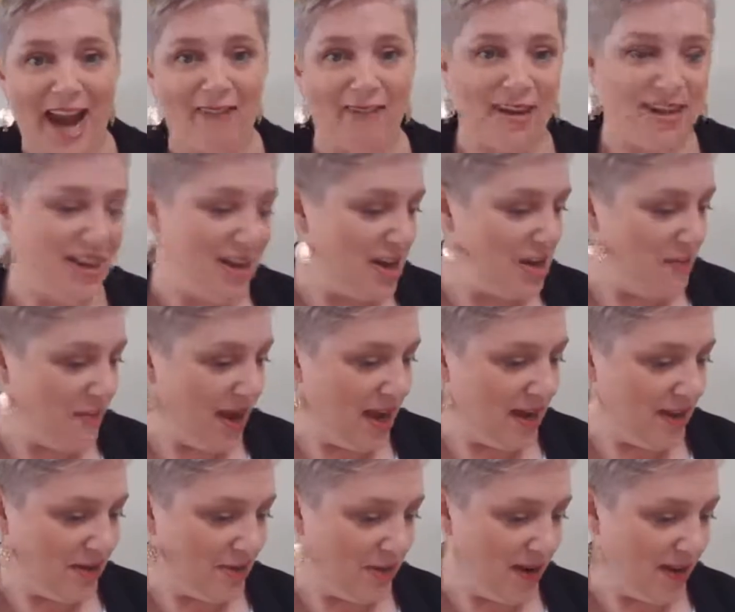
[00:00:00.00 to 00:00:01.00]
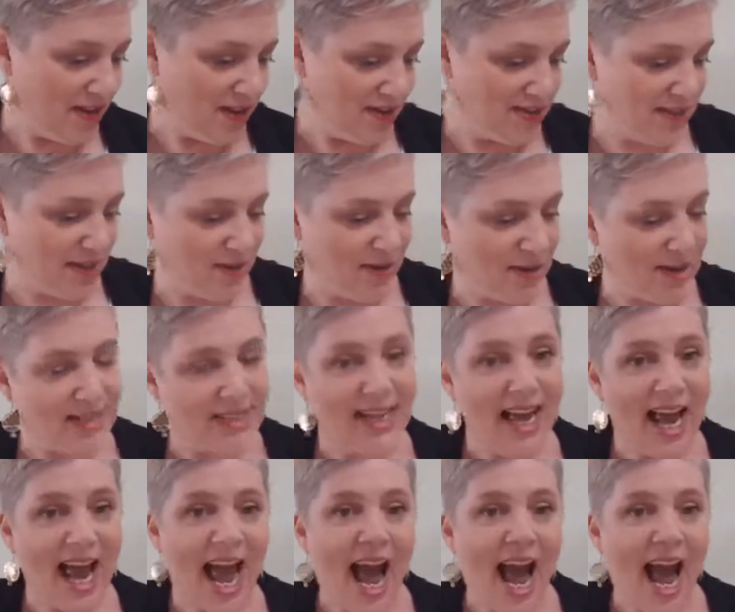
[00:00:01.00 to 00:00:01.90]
error that you made throughout those areas.